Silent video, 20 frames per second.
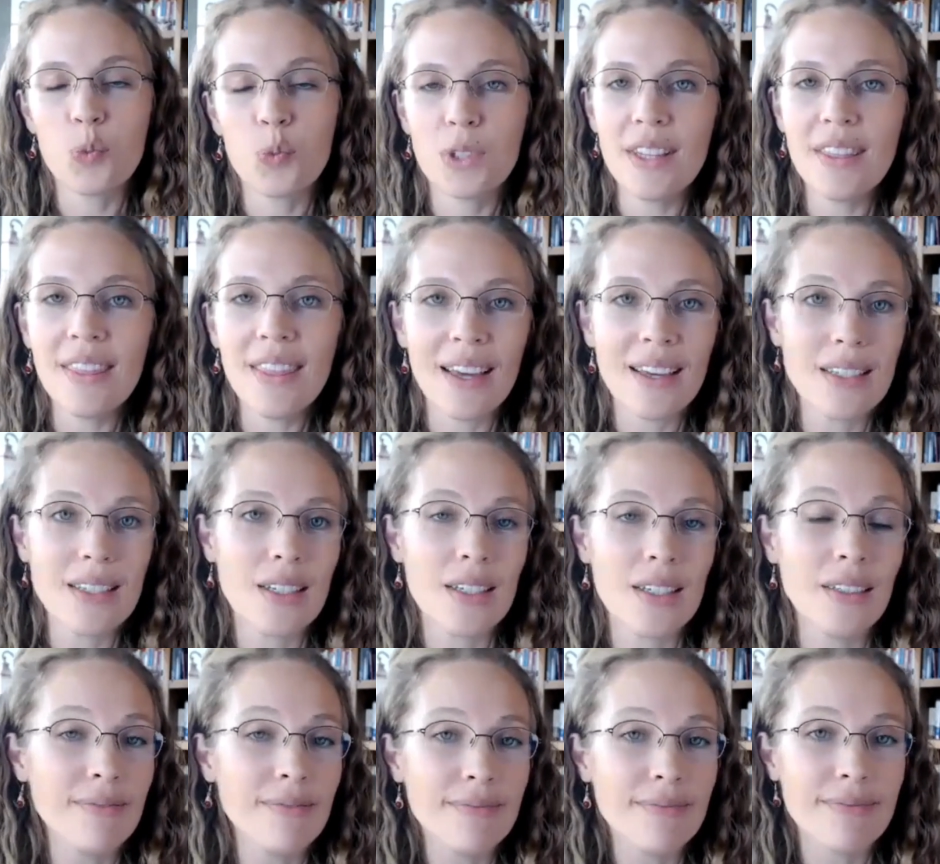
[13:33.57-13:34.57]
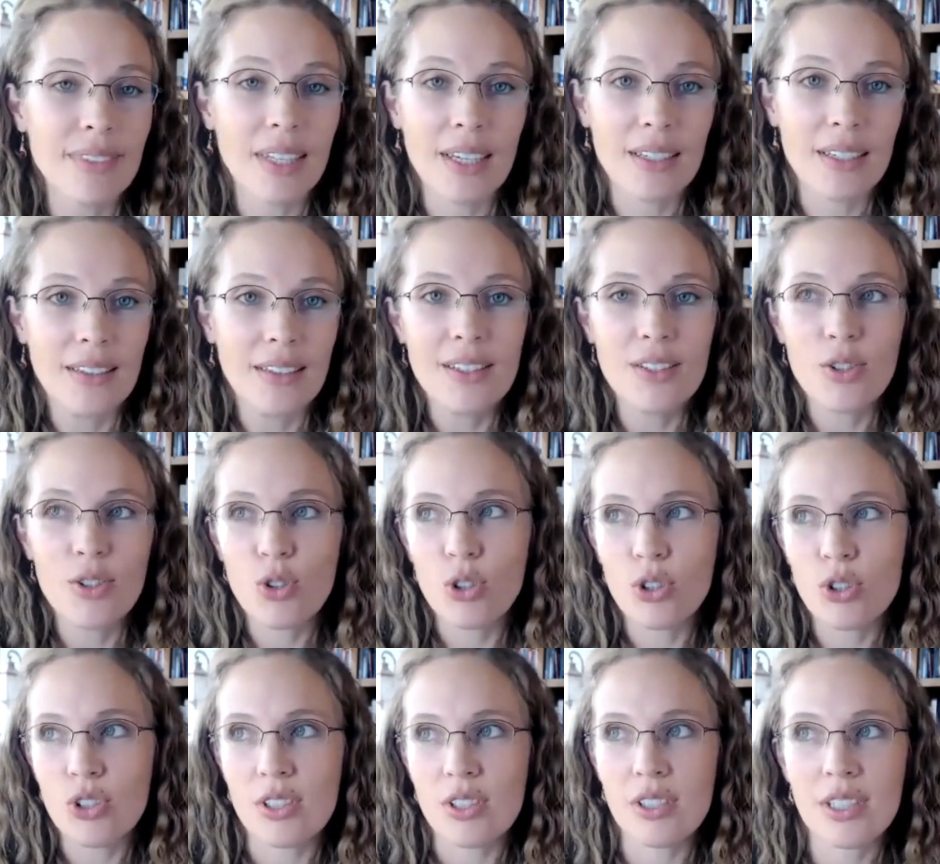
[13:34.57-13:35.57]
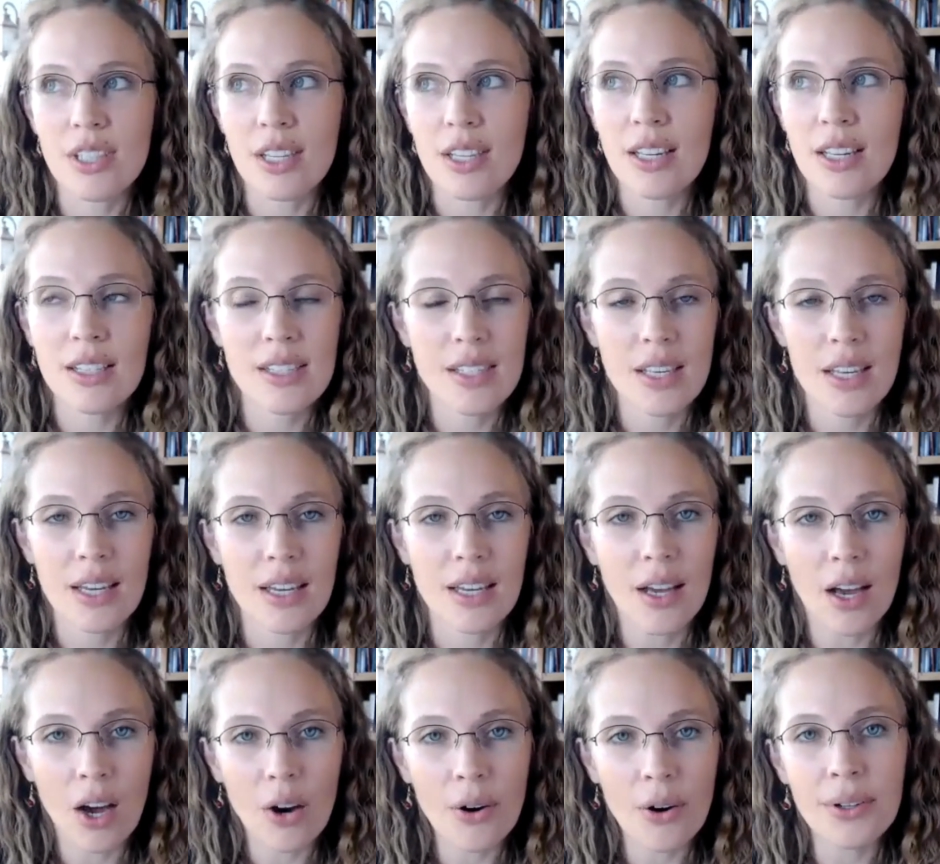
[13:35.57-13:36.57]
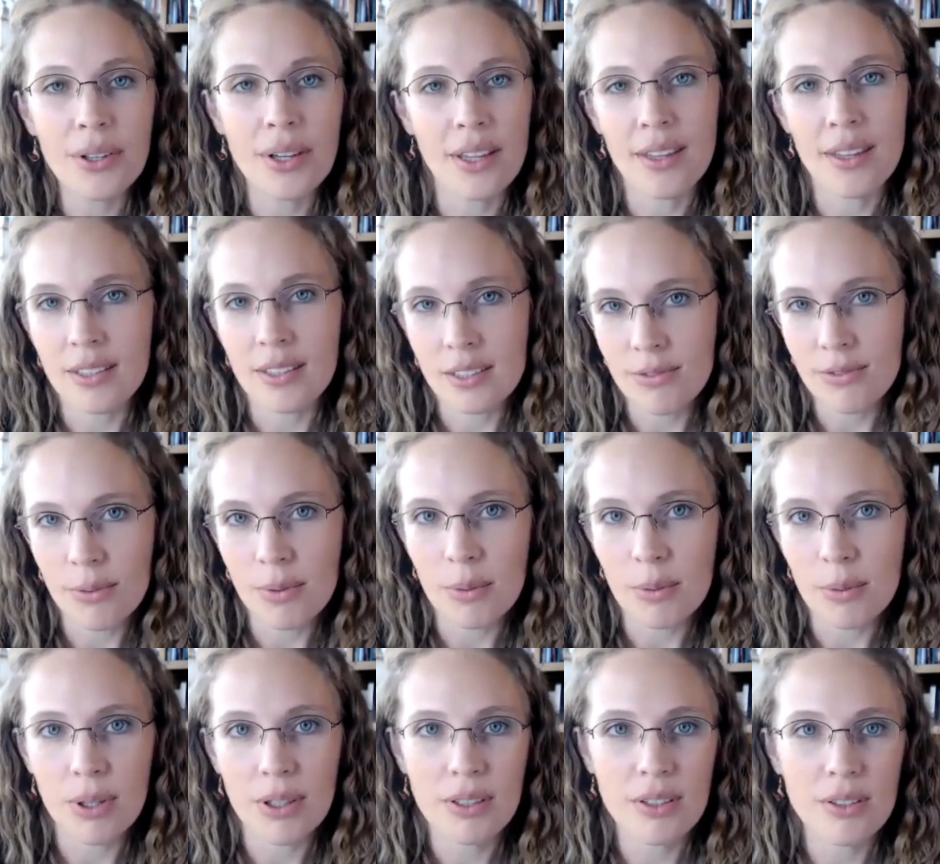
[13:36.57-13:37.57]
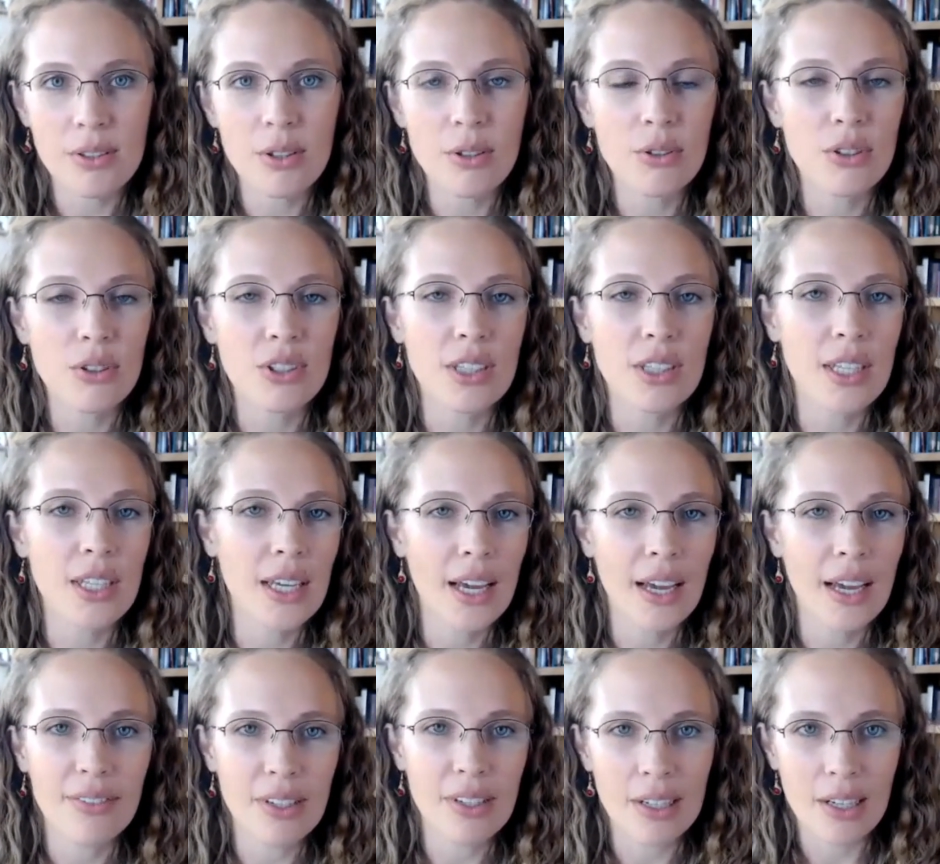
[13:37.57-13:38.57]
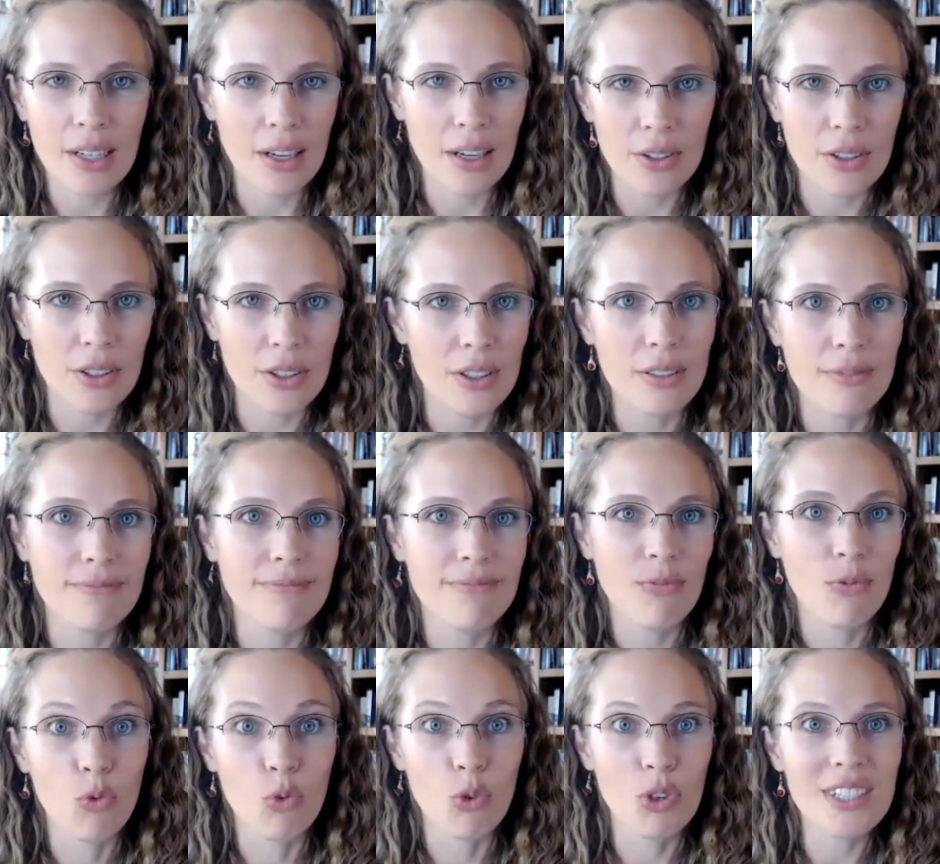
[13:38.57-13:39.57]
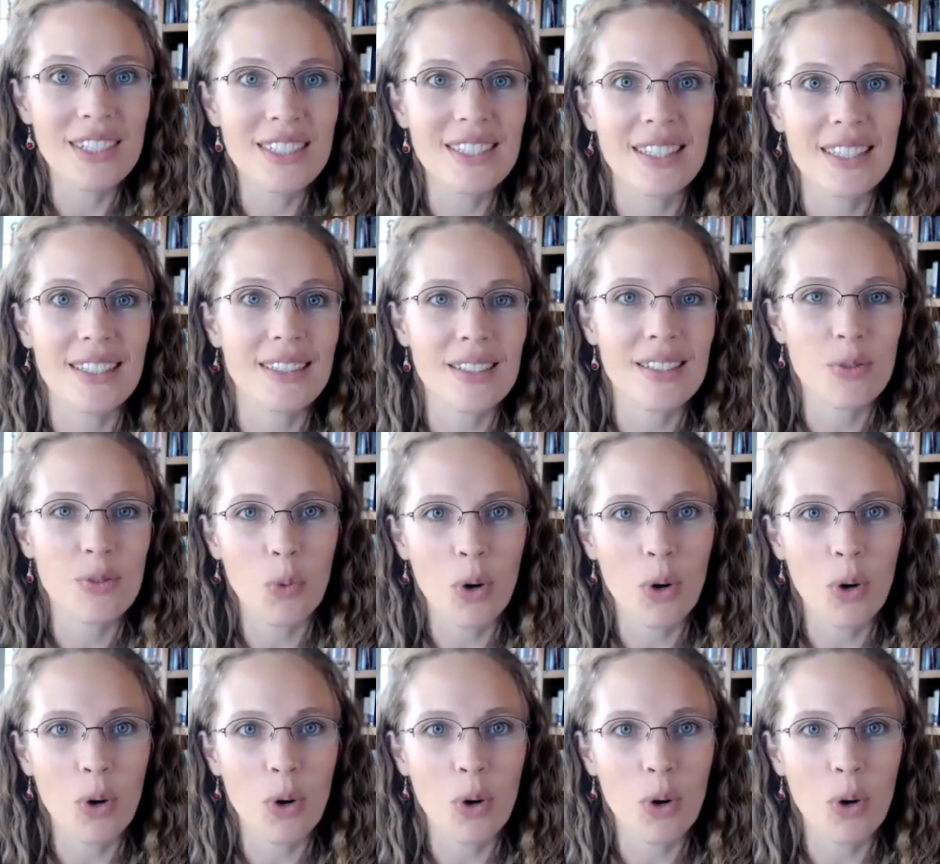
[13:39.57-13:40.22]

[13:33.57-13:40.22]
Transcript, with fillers: did they, like these surgeons, did they say, oh yeah, that's from the prednisone, or did they have any other reasons